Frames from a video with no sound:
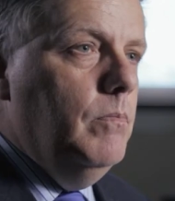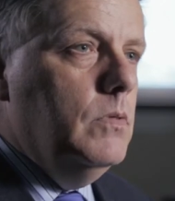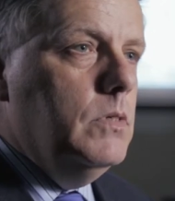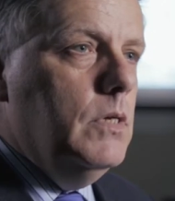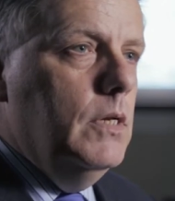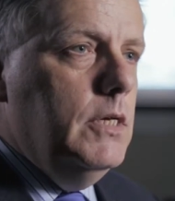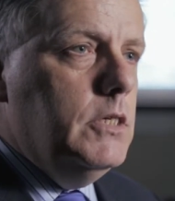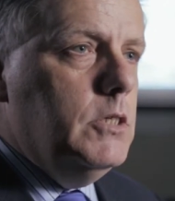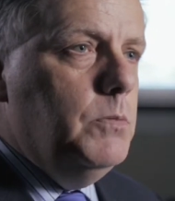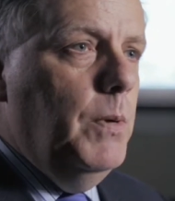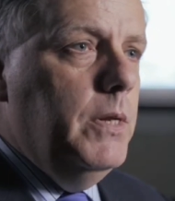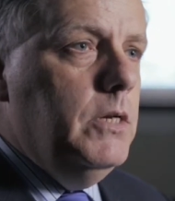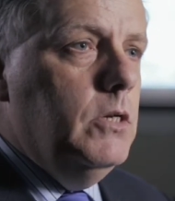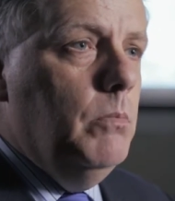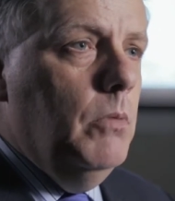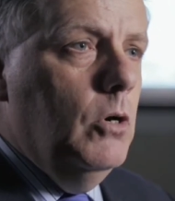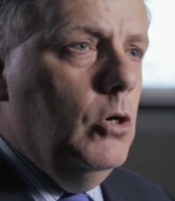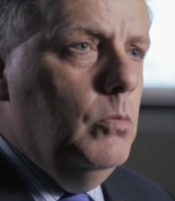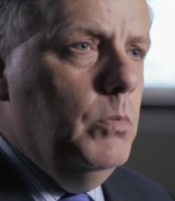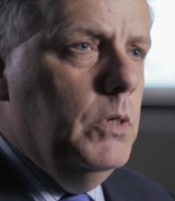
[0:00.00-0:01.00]
So let's spend a
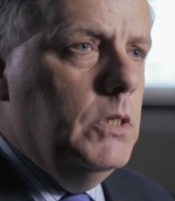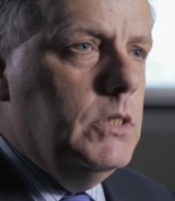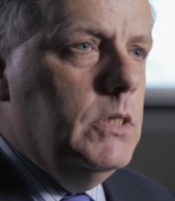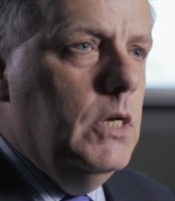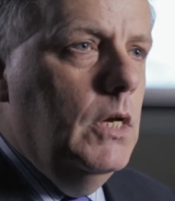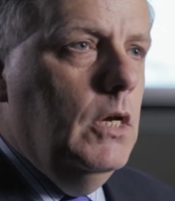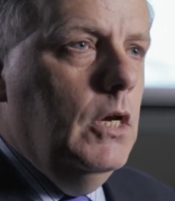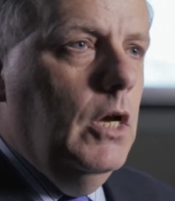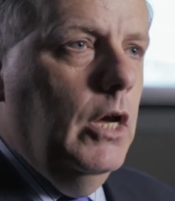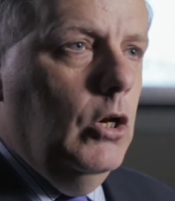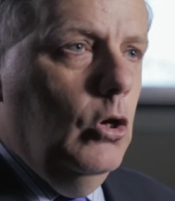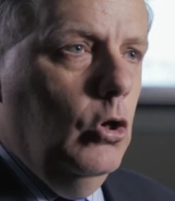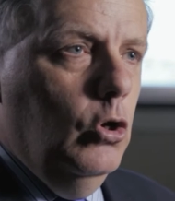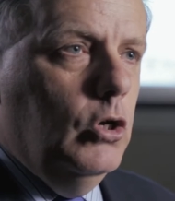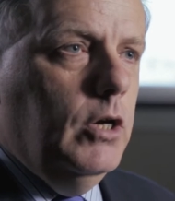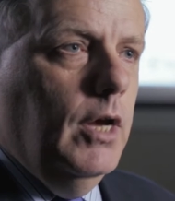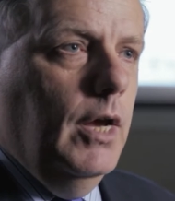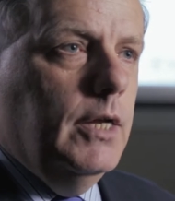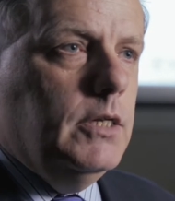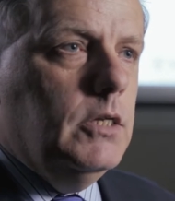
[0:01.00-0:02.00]
moment and
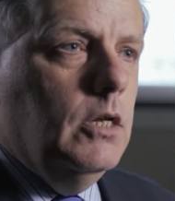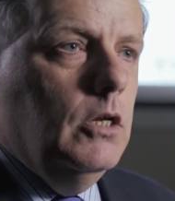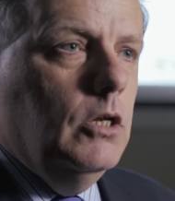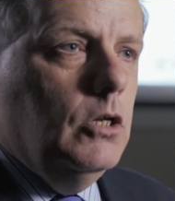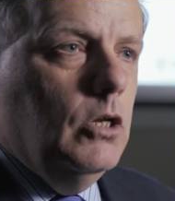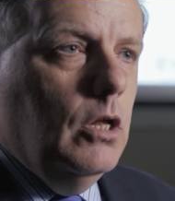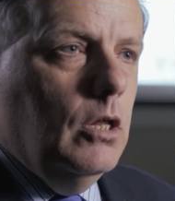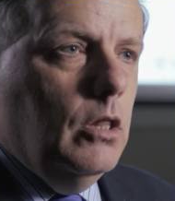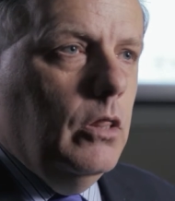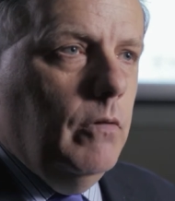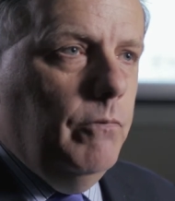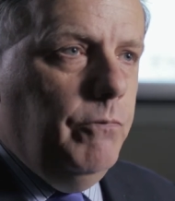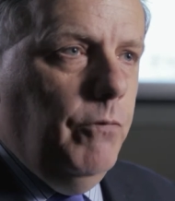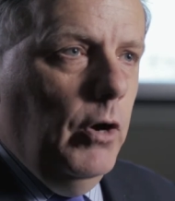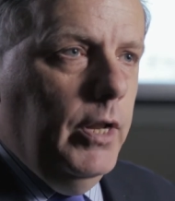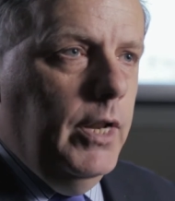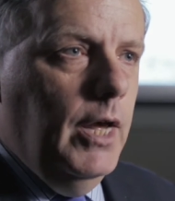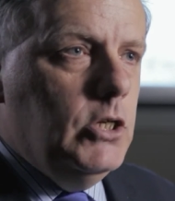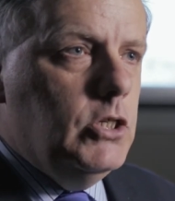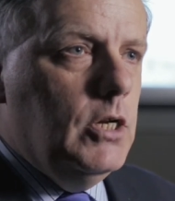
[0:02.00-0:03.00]
look at the
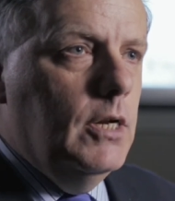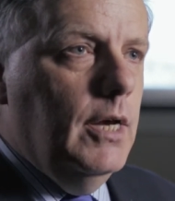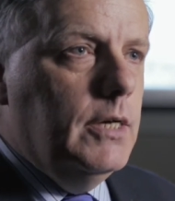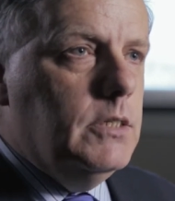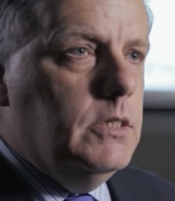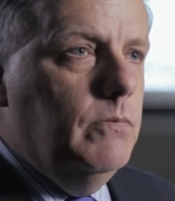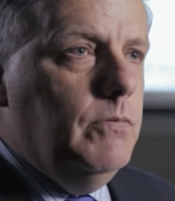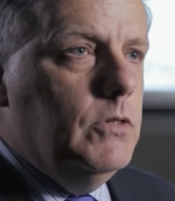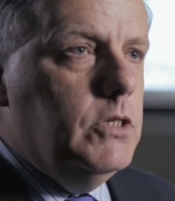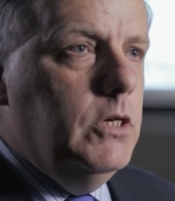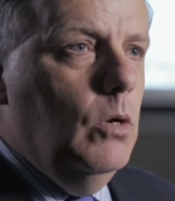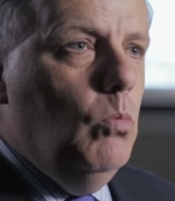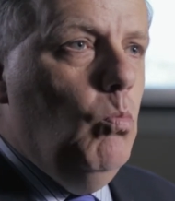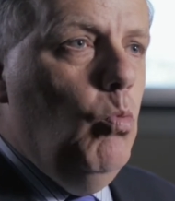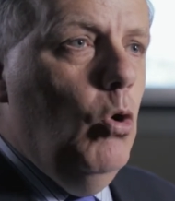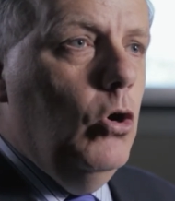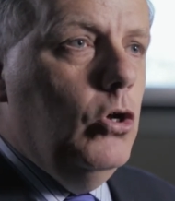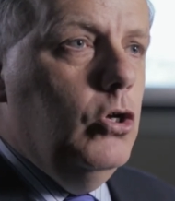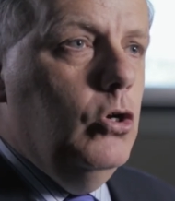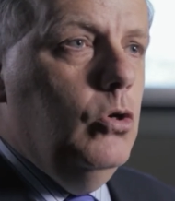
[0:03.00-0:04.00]
financial activity and
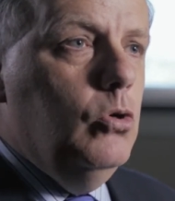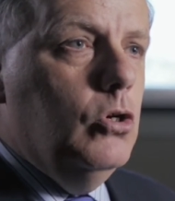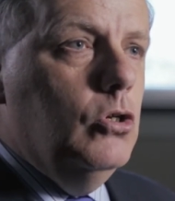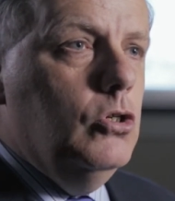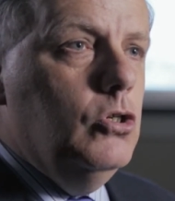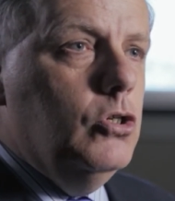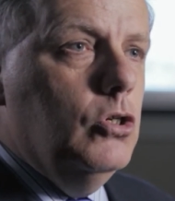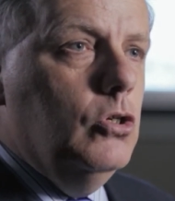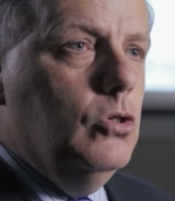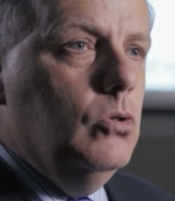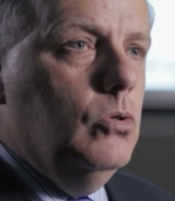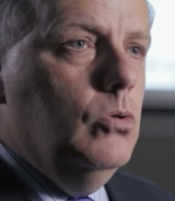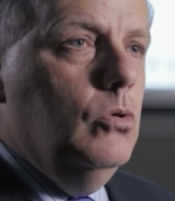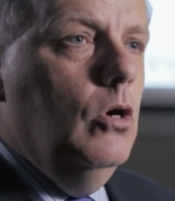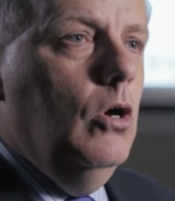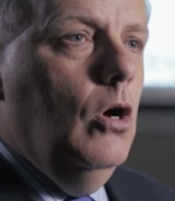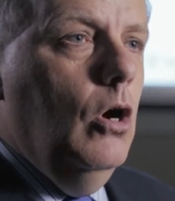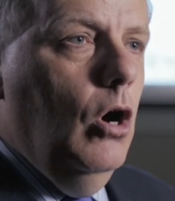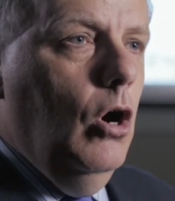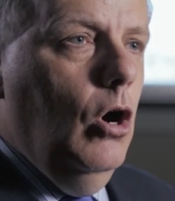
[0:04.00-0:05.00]
what you can do
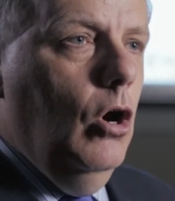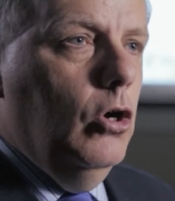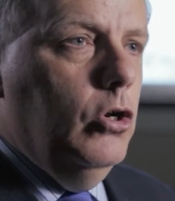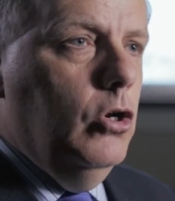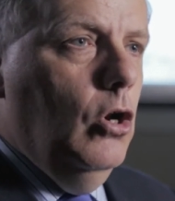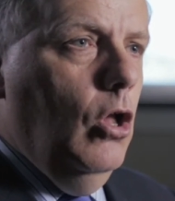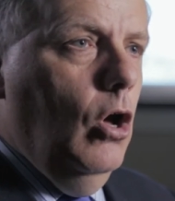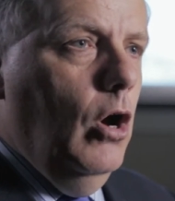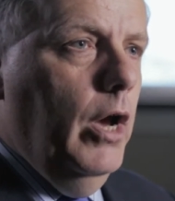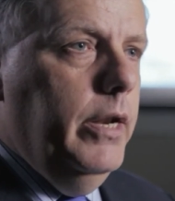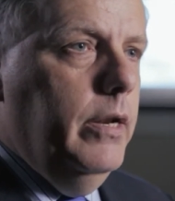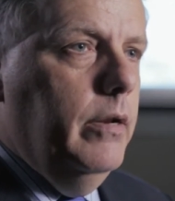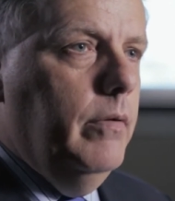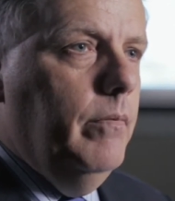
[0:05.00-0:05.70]
online.